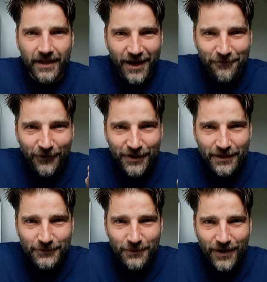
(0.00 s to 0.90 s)
Have fun
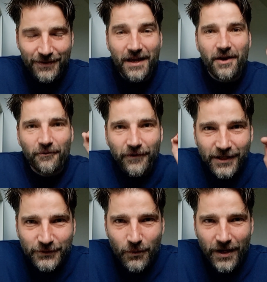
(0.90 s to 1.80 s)
everyone.
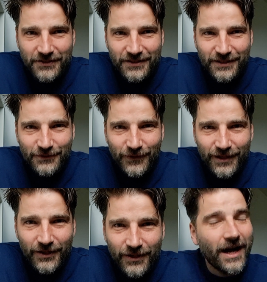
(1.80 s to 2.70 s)
Thanks for watching this
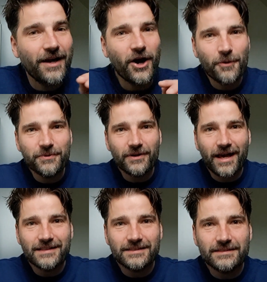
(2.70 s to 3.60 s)
video. I hope you
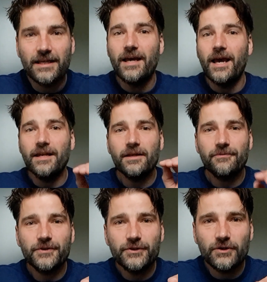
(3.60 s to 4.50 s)
liked it. And
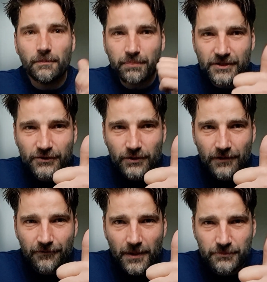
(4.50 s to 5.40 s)
if you do, please do
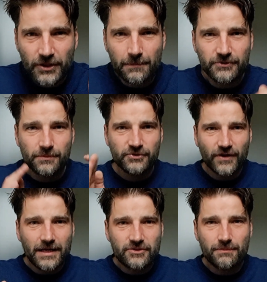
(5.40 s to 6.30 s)
a thumbs up,
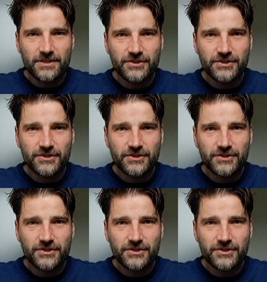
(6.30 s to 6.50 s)
subscribe to my